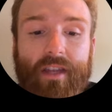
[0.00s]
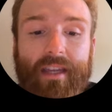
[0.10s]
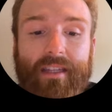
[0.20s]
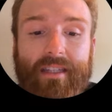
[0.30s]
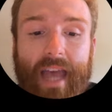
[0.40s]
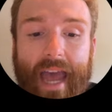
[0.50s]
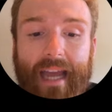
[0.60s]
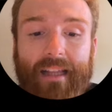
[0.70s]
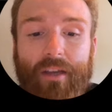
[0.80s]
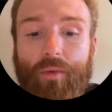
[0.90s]

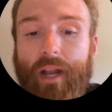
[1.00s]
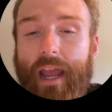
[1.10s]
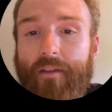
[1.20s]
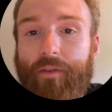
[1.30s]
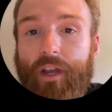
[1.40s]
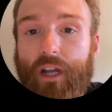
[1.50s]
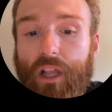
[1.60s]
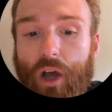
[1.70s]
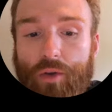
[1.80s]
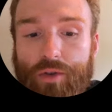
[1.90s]
exactly when every
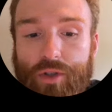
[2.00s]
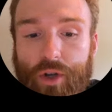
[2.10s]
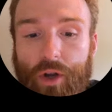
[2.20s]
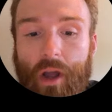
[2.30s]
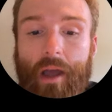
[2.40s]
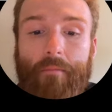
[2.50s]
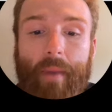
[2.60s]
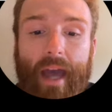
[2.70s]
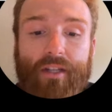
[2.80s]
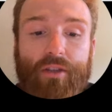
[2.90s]
closer
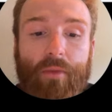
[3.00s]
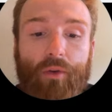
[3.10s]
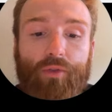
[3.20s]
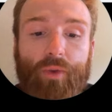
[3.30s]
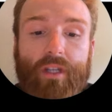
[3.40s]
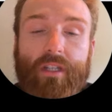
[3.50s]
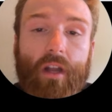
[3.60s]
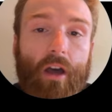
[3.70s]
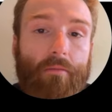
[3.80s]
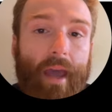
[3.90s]
match the most recent
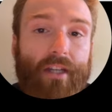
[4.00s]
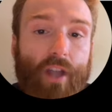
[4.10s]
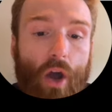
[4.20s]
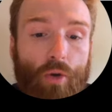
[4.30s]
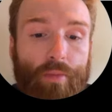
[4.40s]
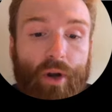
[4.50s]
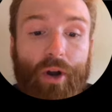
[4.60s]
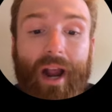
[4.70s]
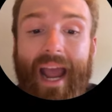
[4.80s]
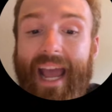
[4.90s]
unmatched
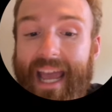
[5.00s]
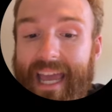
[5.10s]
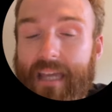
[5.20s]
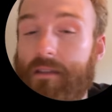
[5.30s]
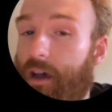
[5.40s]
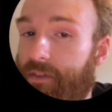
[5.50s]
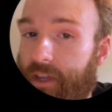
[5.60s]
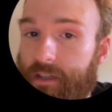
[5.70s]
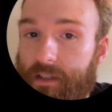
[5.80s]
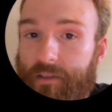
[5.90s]
opener and nothing
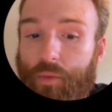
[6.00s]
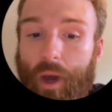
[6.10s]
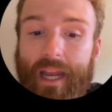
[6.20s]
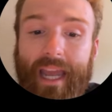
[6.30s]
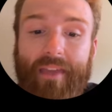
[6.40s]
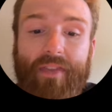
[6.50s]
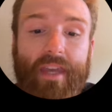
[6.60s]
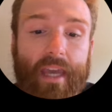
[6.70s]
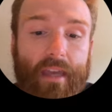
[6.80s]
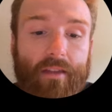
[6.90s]
is left waiting at
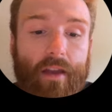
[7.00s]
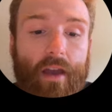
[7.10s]
the end.